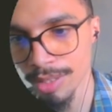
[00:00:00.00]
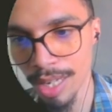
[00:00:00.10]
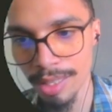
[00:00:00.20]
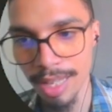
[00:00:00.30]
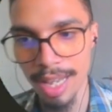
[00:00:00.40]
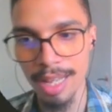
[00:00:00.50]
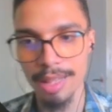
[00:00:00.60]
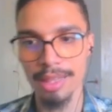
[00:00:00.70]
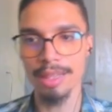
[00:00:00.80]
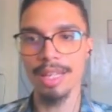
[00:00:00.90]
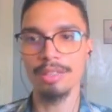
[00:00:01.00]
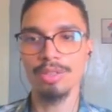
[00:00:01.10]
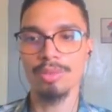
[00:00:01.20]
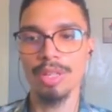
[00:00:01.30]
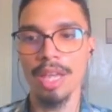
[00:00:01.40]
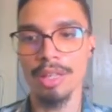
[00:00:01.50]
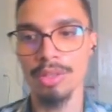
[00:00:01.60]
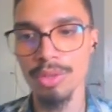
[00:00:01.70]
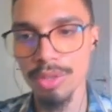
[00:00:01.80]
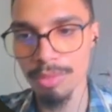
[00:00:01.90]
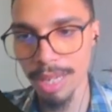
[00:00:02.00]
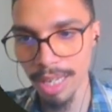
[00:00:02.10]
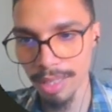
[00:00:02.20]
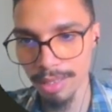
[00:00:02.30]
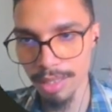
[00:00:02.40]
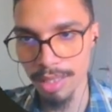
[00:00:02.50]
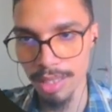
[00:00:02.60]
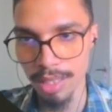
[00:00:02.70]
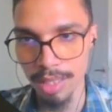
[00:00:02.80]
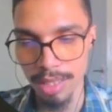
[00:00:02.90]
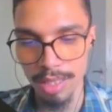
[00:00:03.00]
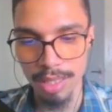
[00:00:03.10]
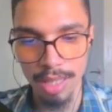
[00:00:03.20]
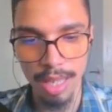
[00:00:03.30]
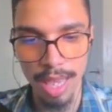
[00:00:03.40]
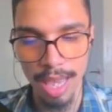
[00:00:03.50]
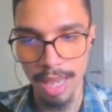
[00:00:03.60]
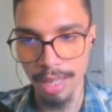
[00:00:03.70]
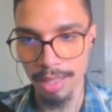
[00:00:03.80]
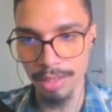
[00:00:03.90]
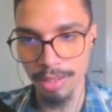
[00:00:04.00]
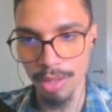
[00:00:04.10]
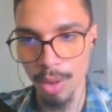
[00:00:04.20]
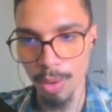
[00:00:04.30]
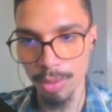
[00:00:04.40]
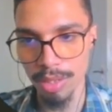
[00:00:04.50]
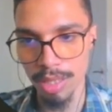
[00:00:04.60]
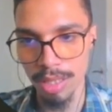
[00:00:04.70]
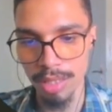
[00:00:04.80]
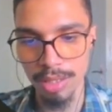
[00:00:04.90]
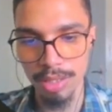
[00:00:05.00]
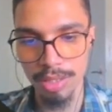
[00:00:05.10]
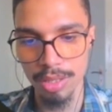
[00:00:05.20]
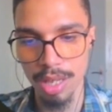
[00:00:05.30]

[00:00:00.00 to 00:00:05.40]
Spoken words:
like that, let's create a new command and call this